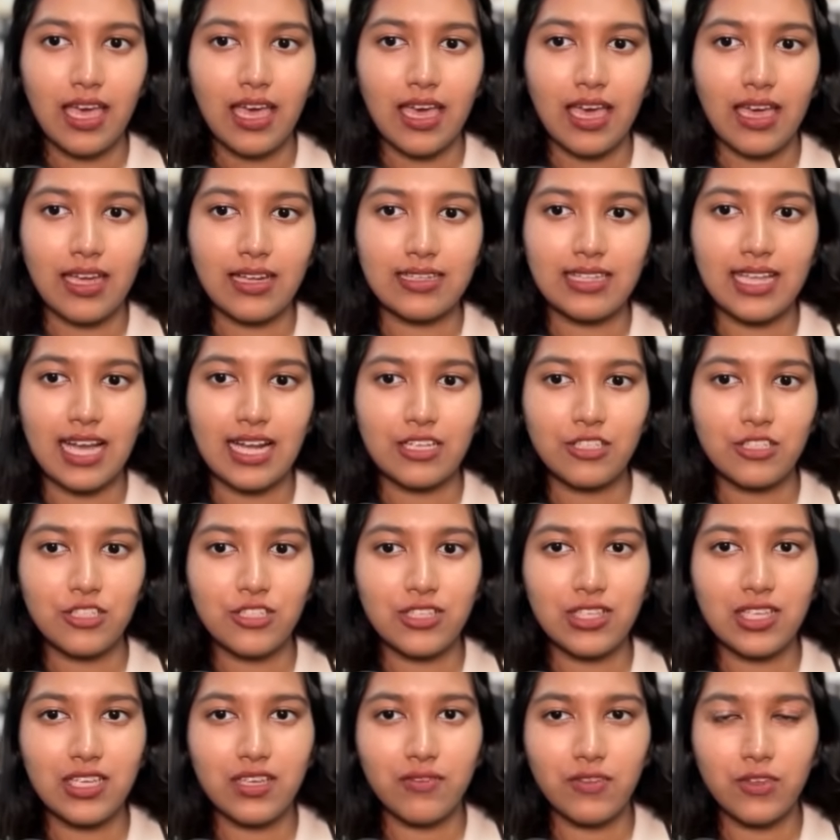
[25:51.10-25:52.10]
and that
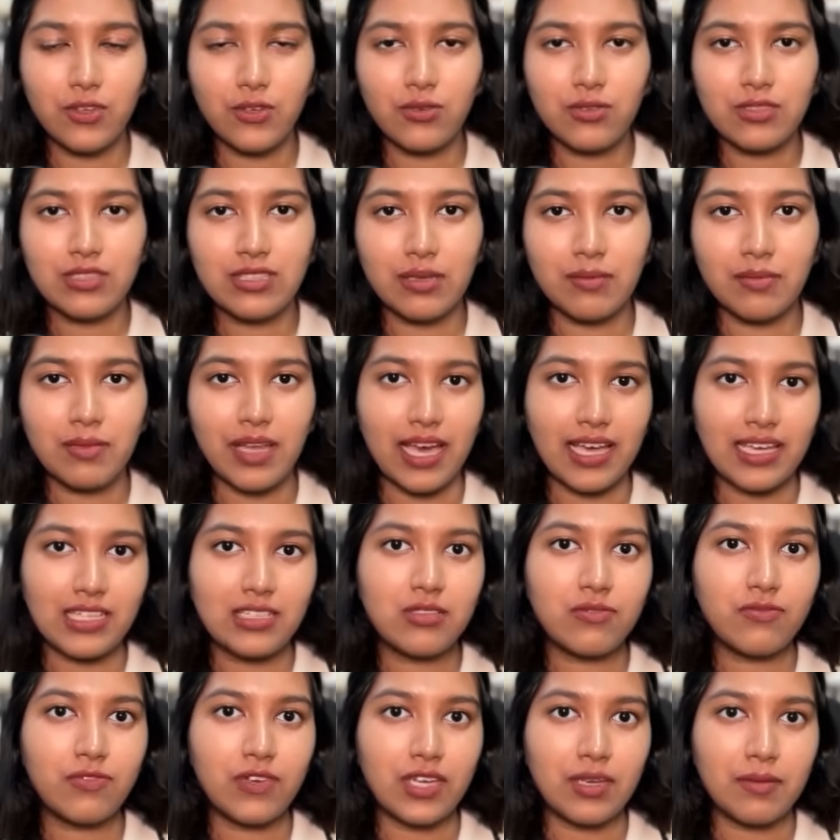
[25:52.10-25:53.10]
should give you some
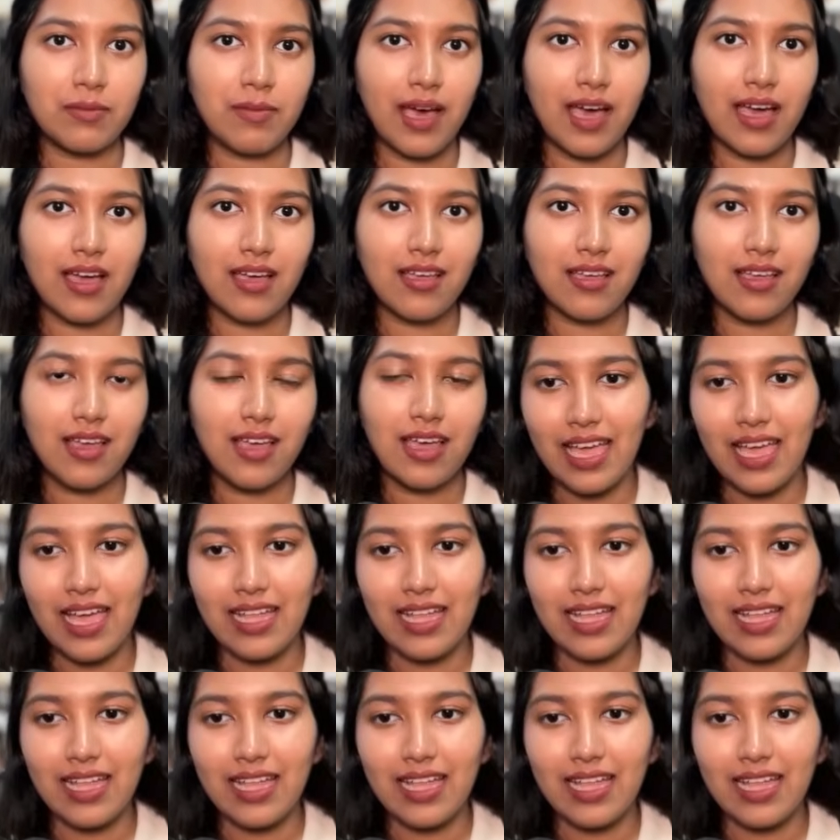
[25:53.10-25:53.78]
nice feedback.